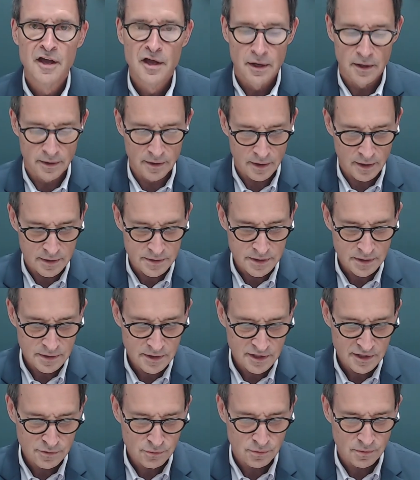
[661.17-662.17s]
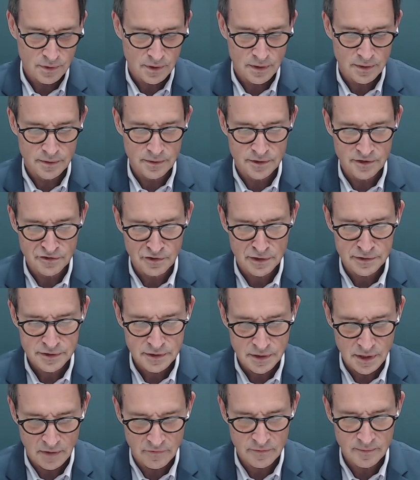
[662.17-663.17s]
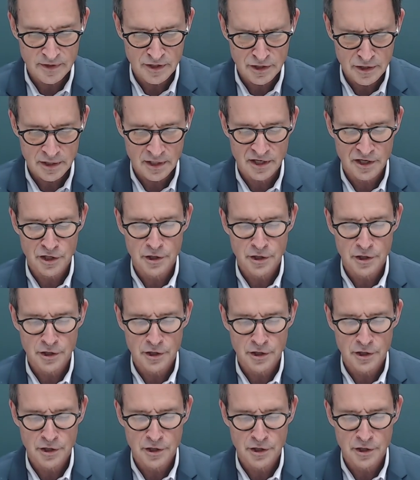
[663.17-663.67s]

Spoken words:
In 1981, the U.S. Government Accounting